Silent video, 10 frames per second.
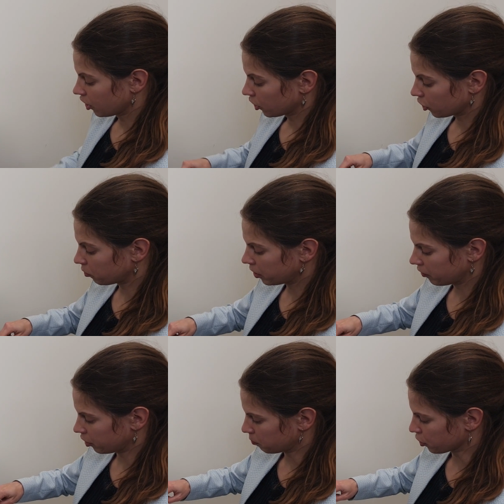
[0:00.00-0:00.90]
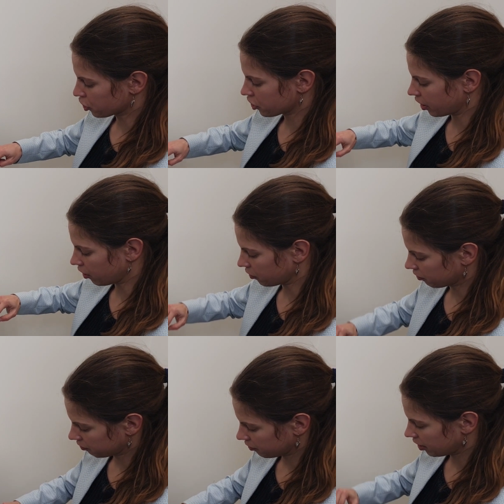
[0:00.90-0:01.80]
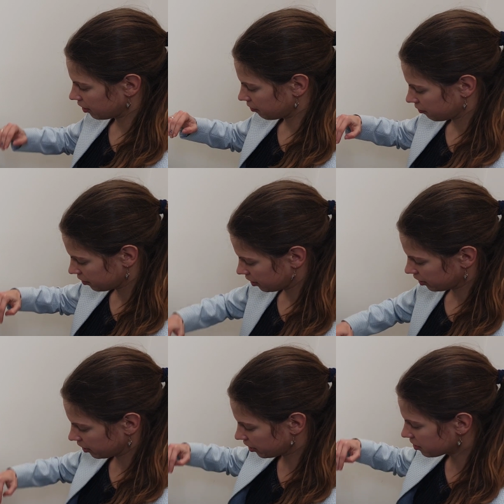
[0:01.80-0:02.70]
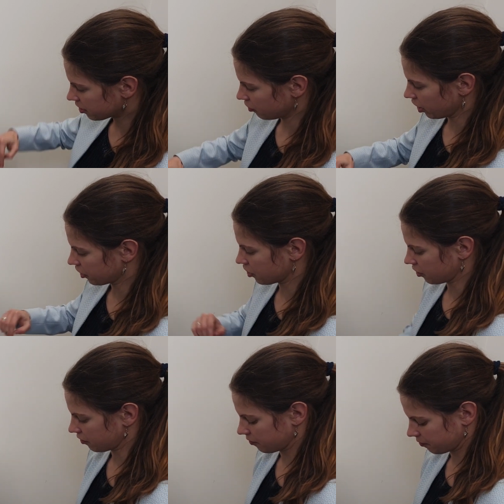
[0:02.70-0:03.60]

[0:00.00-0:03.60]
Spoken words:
YuMi will push down in this direction.